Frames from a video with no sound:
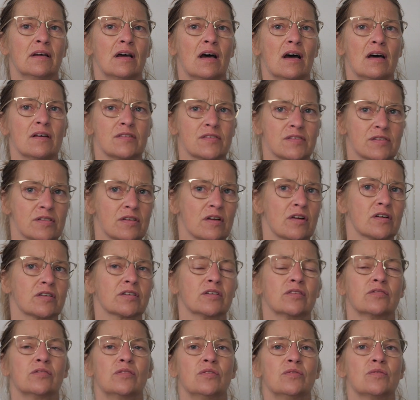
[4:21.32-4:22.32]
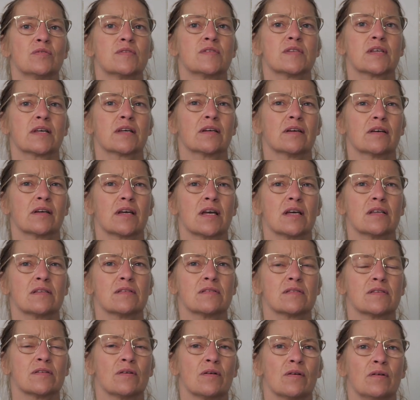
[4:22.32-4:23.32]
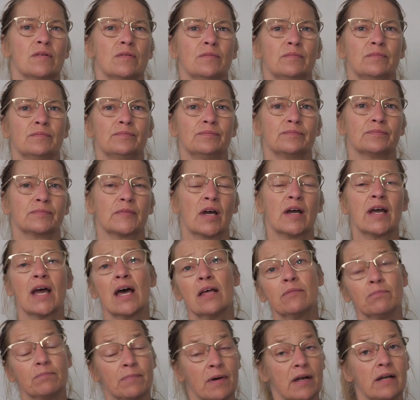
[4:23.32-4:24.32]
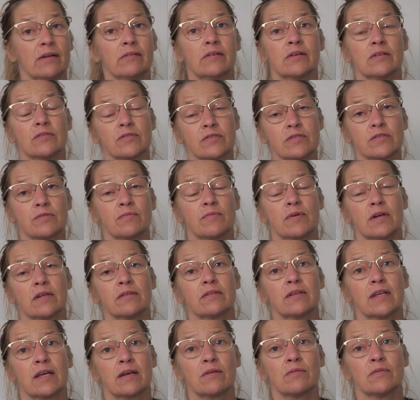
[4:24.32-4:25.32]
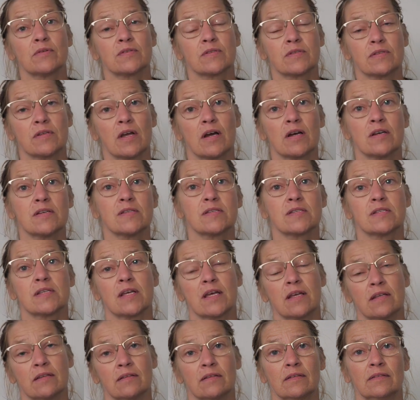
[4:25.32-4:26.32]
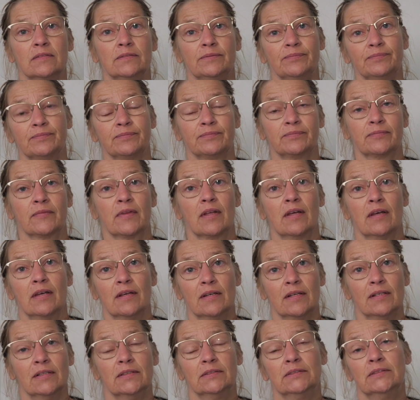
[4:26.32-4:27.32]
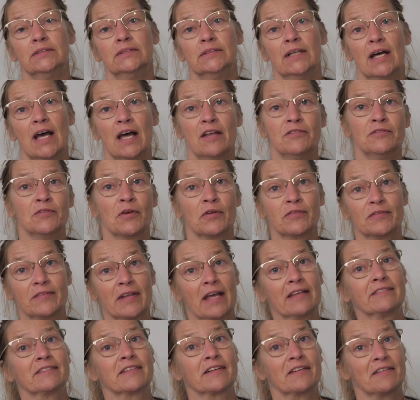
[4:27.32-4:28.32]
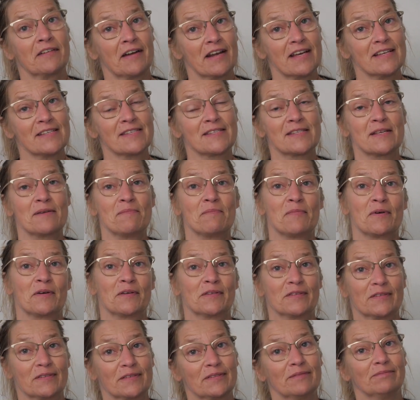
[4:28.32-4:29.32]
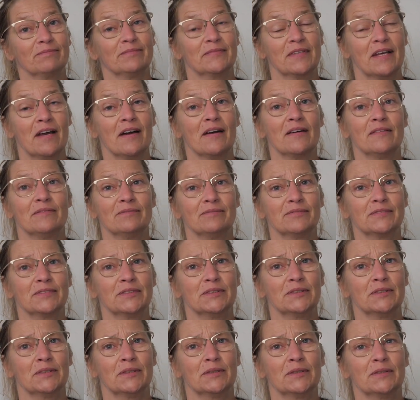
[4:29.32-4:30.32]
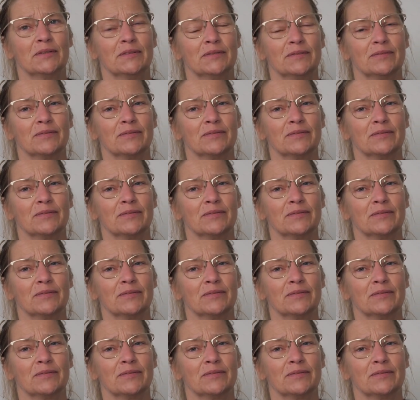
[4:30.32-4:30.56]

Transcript: I started using again. So I had periods where thing was nice and not that crazy, but yeah, you know.